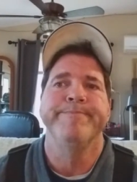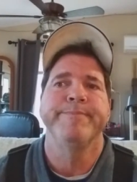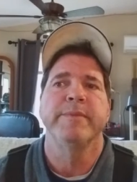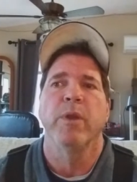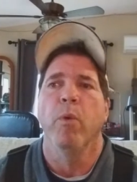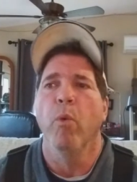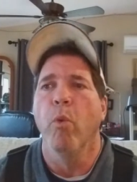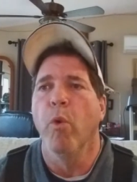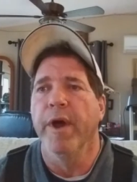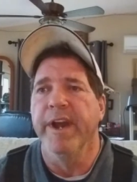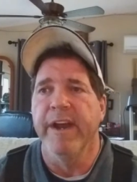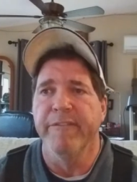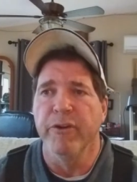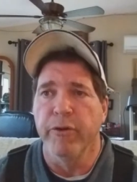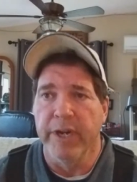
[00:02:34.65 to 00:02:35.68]

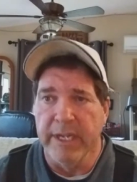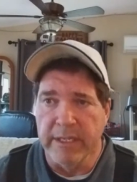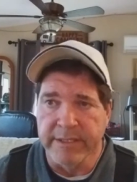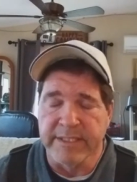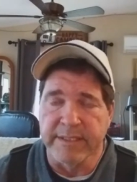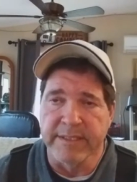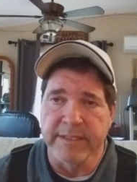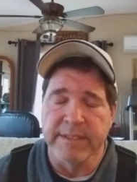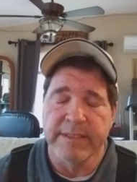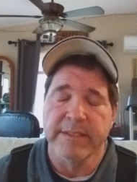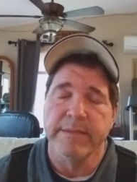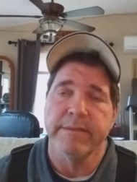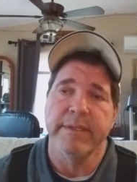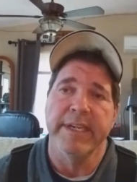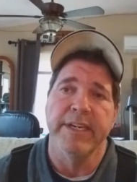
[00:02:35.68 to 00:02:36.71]
whatever else
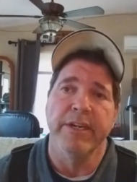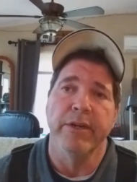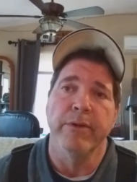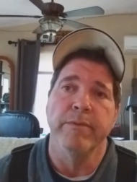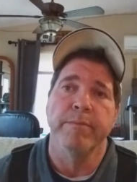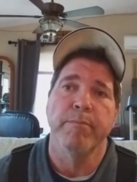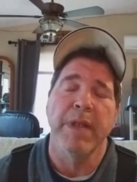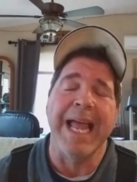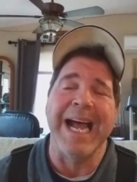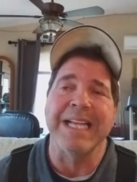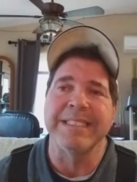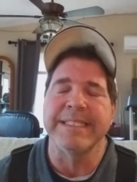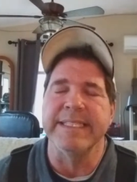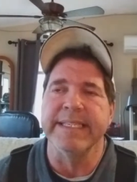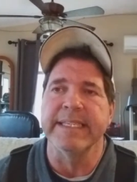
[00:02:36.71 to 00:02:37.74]
is,
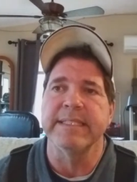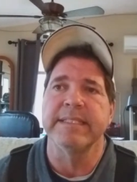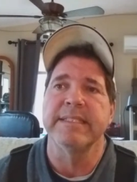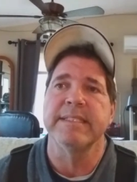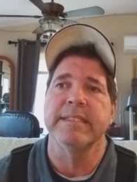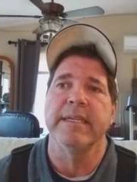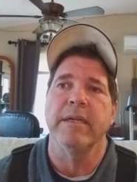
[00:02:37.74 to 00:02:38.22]
plastics,